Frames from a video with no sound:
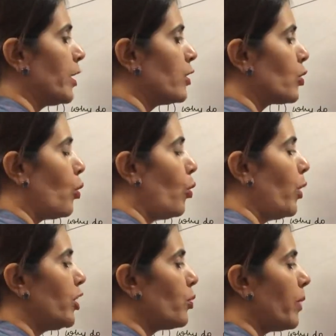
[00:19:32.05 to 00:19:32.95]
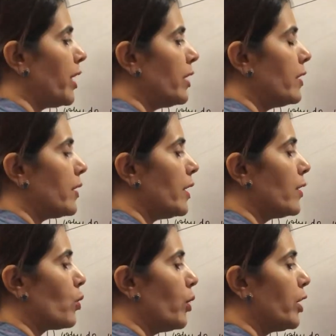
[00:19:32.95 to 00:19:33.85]
So OH minus
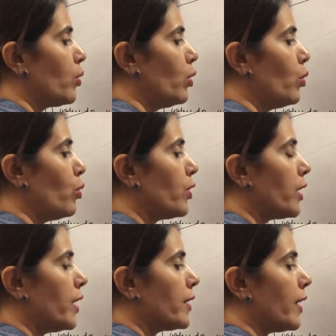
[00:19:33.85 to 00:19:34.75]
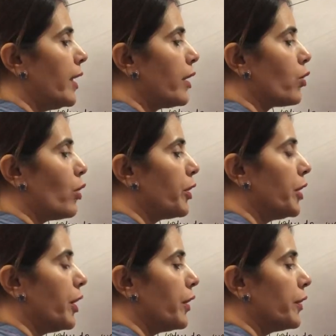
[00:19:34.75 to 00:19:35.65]
is going to lose its electron
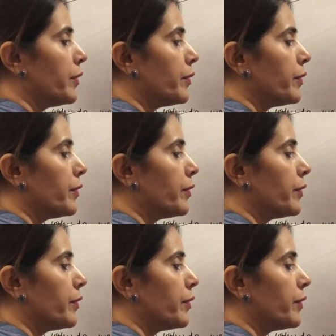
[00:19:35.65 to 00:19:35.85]
here,